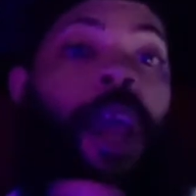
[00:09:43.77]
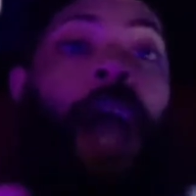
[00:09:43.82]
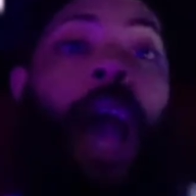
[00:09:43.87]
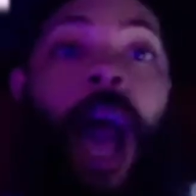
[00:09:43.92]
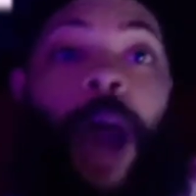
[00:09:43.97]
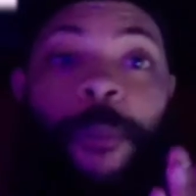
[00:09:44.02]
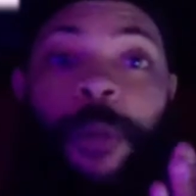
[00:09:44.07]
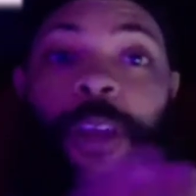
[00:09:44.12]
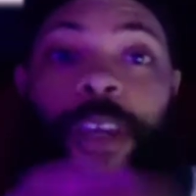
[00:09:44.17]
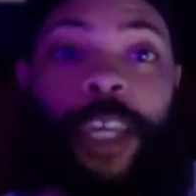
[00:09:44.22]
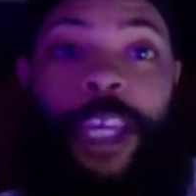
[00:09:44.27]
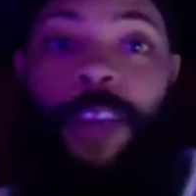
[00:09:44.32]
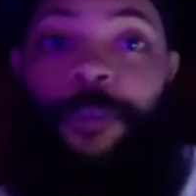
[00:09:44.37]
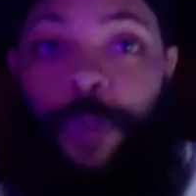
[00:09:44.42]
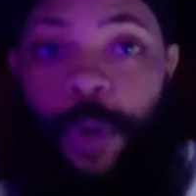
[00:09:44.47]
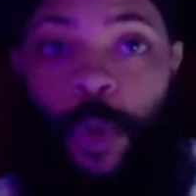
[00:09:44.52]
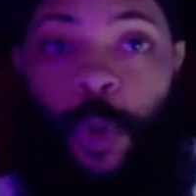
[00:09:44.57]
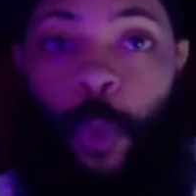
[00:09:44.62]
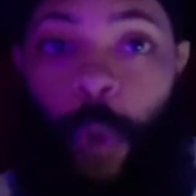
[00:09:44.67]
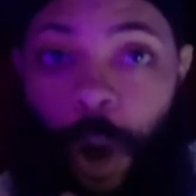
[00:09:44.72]
I'm going to give
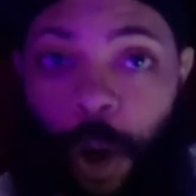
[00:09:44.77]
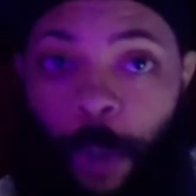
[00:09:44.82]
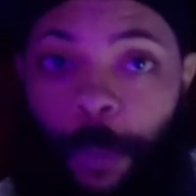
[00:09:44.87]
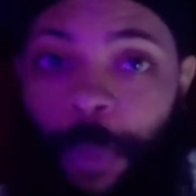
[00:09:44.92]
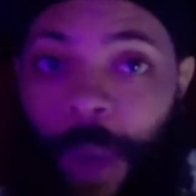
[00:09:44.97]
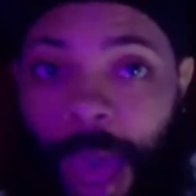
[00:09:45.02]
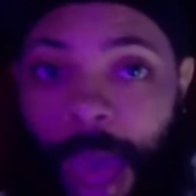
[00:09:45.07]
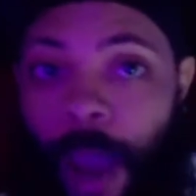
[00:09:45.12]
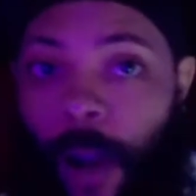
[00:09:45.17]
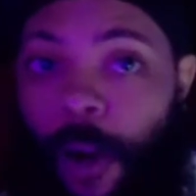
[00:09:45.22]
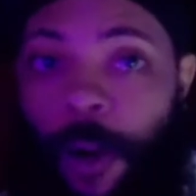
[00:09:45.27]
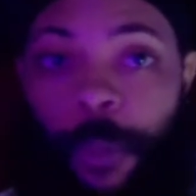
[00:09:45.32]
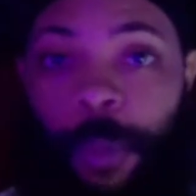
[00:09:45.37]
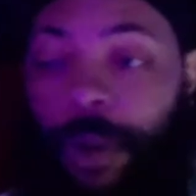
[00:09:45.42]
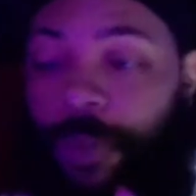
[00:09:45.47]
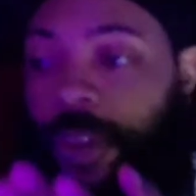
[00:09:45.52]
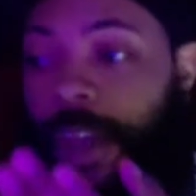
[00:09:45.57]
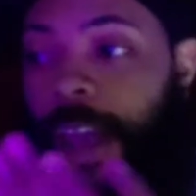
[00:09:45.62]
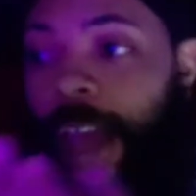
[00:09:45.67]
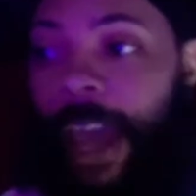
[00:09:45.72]
you willpower,
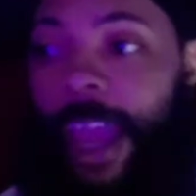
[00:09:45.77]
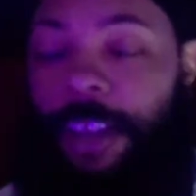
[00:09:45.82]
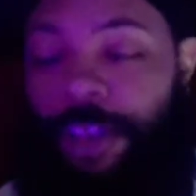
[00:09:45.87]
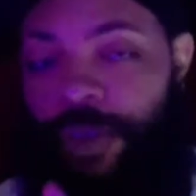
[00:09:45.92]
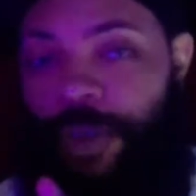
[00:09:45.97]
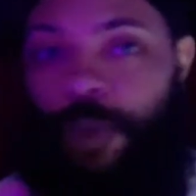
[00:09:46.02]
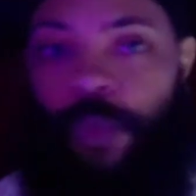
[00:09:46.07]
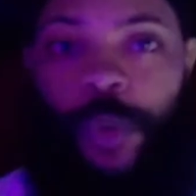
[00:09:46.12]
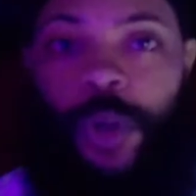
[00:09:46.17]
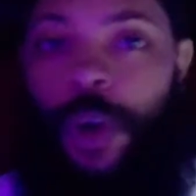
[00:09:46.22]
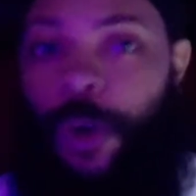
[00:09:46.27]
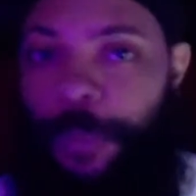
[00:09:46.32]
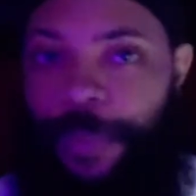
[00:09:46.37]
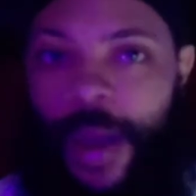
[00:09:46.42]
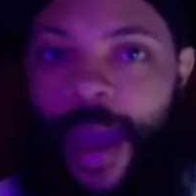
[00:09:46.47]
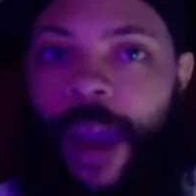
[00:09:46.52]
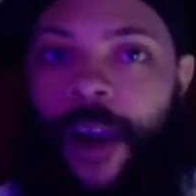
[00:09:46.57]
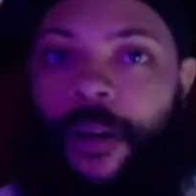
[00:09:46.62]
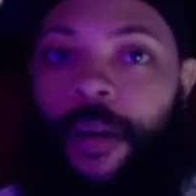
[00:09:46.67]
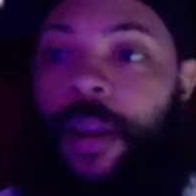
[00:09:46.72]
but the hatred
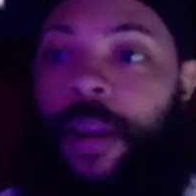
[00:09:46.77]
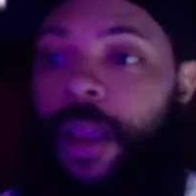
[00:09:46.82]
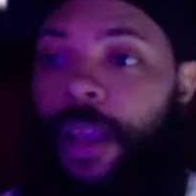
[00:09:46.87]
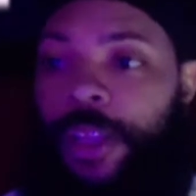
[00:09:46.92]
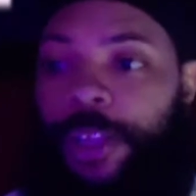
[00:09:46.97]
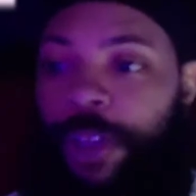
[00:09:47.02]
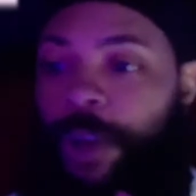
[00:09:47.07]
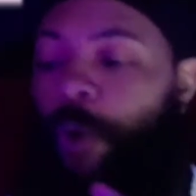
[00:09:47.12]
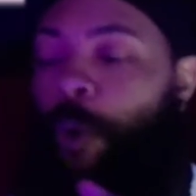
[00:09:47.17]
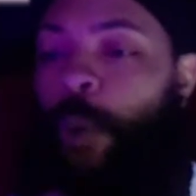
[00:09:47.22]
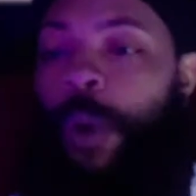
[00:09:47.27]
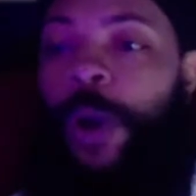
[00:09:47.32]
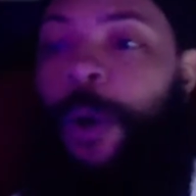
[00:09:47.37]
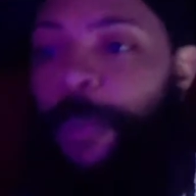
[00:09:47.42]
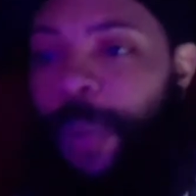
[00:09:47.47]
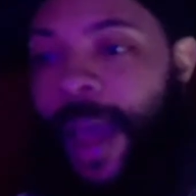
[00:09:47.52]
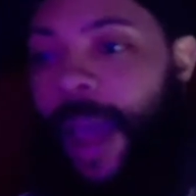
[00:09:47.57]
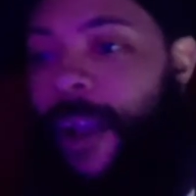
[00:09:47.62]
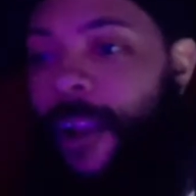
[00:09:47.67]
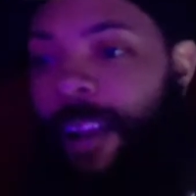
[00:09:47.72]
willpower. Your
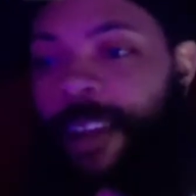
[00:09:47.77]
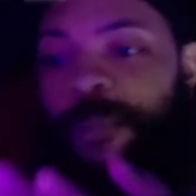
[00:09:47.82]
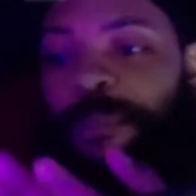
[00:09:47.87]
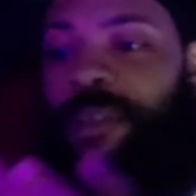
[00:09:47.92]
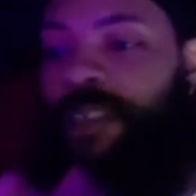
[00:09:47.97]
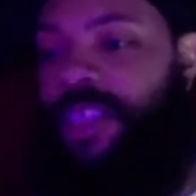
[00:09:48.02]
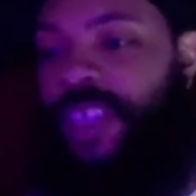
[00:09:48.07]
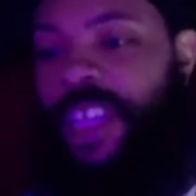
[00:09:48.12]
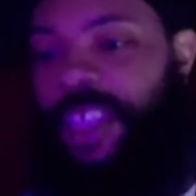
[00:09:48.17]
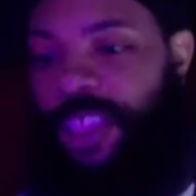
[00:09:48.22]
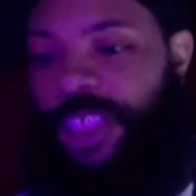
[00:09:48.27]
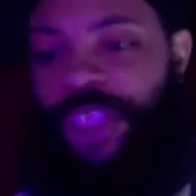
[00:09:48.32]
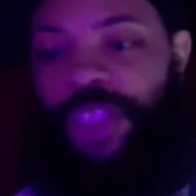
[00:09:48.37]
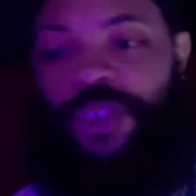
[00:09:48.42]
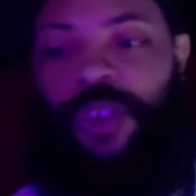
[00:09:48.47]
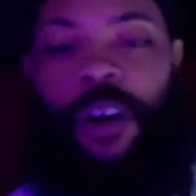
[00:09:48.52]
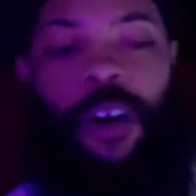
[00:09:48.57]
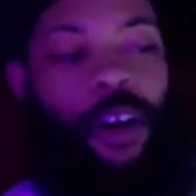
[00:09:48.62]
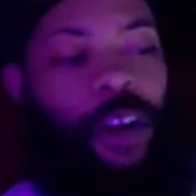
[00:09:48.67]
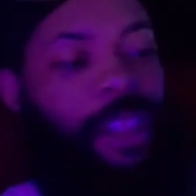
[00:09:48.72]
willpower can be just as
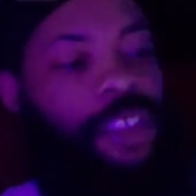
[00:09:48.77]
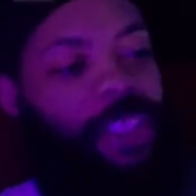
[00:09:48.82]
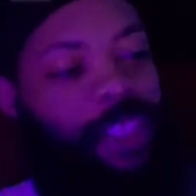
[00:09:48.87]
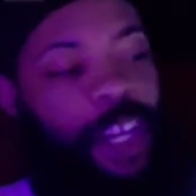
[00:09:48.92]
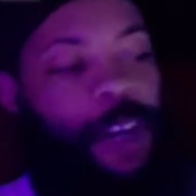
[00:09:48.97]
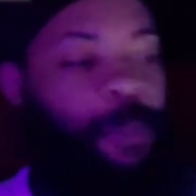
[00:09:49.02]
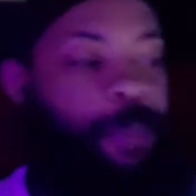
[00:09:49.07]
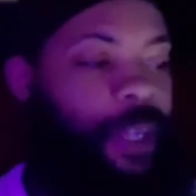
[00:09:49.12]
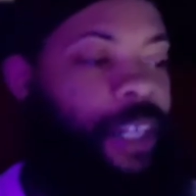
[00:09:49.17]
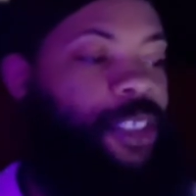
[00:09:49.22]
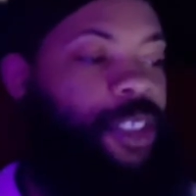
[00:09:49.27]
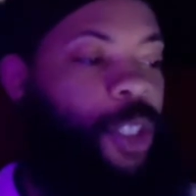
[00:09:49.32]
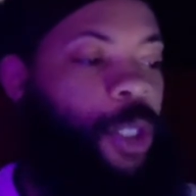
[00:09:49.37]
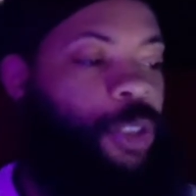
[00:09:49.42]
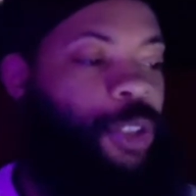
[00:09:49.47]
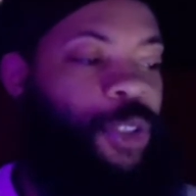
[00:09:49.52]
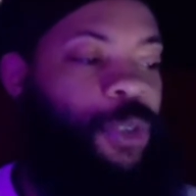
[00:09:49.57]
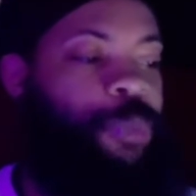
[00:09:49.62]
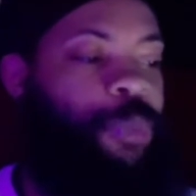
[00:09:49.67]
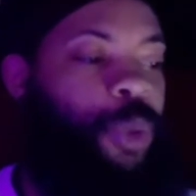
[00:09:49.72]
strong as their plus
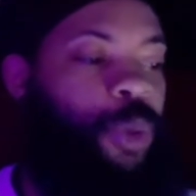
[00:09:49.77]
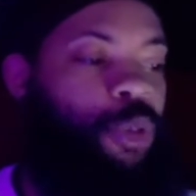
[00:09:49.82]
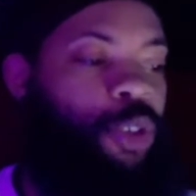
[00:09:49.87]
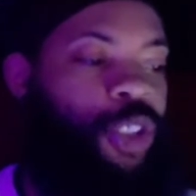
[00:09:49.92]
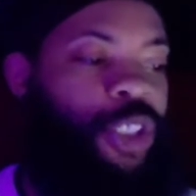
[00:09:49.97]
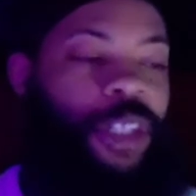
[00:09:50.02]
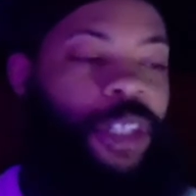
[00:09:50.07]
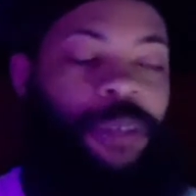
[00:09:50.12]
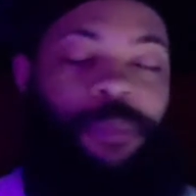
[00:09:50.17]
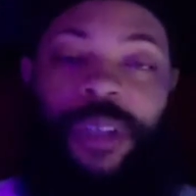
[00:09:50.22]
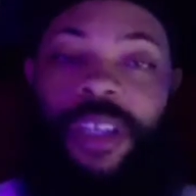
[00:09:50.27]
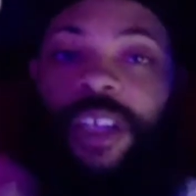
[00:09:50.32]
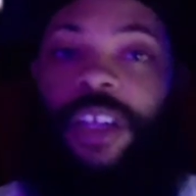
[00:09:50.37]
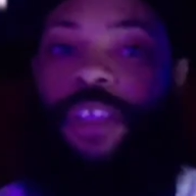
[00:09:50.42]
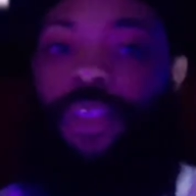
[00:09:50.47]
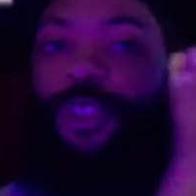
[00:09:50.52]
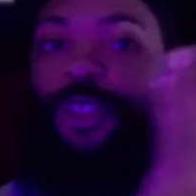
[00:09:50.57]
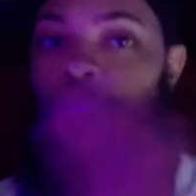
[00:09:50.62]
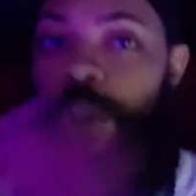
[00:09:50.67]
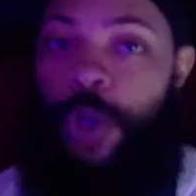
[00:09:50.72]
ultra bullshit
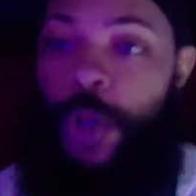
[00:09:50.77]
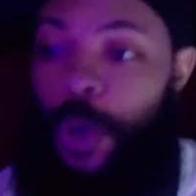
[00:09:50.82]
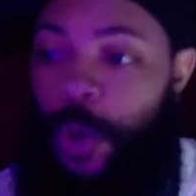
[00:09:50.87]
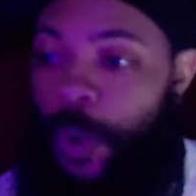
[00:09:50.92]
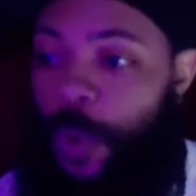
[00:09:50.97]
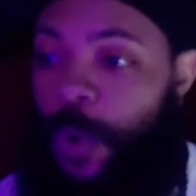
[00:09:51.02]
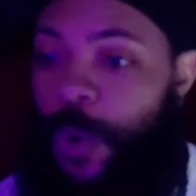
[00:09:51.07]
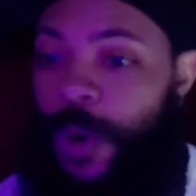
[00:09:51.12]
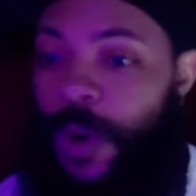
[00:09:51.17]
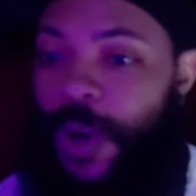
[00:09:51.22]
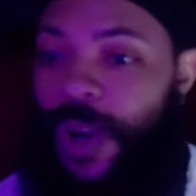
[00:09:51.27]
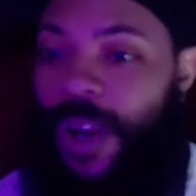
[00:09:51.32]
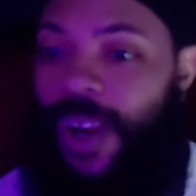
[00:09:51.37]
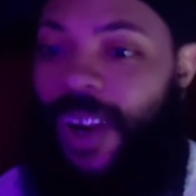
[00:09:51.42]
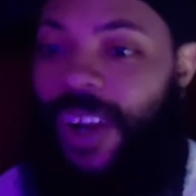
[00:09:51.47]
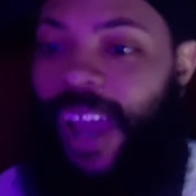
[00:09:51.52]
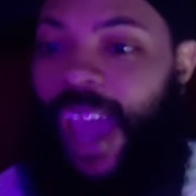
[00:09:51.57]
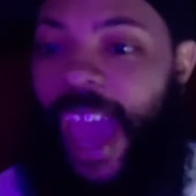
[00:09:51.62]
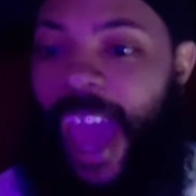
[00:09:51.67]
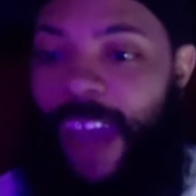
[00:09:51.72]
because you
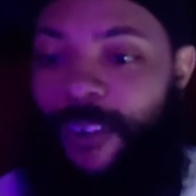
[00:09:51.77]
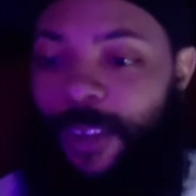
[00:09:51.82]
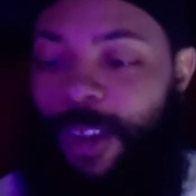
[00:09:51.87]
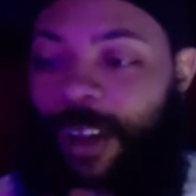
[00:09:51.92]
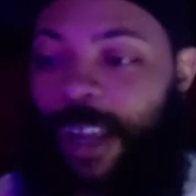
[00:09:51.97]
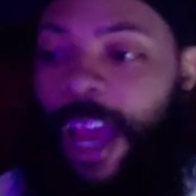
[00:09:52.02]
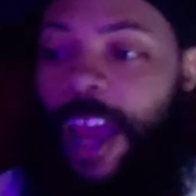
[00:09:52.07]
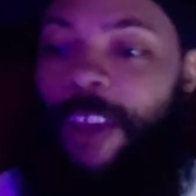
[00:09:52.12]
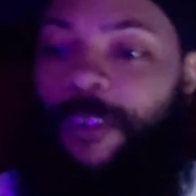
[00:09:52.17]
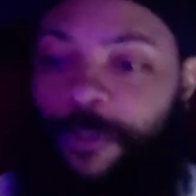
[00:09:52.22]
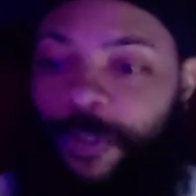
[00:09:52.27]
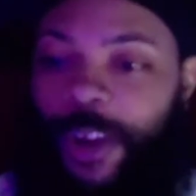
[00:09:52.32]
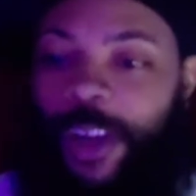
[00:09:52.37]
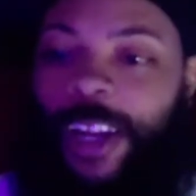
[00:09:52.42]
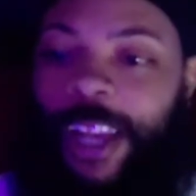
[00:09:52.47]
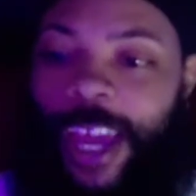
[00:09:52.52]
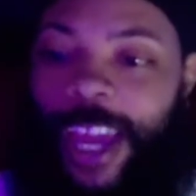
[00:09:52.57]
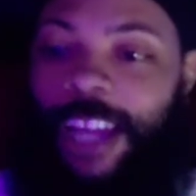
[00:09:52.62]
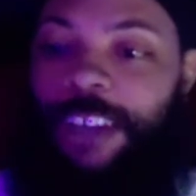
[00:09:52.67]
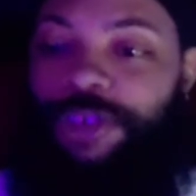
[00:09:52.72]
have a lot of
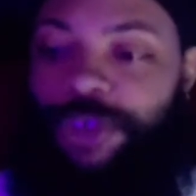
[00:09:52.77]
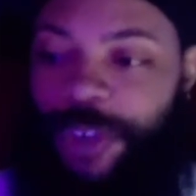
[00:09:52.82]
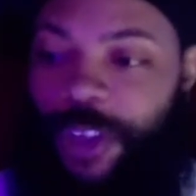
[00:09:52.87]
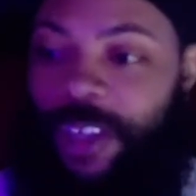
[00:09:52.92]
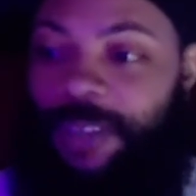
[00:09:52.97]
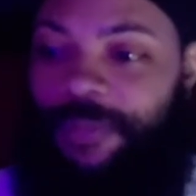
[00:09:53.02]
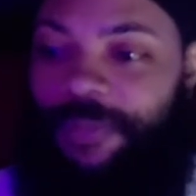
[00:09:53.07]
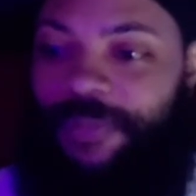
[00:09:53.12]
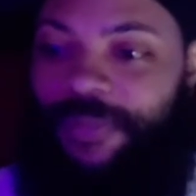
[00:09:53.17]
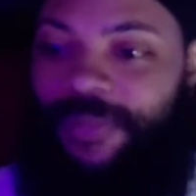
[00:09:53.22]
fucking hatred.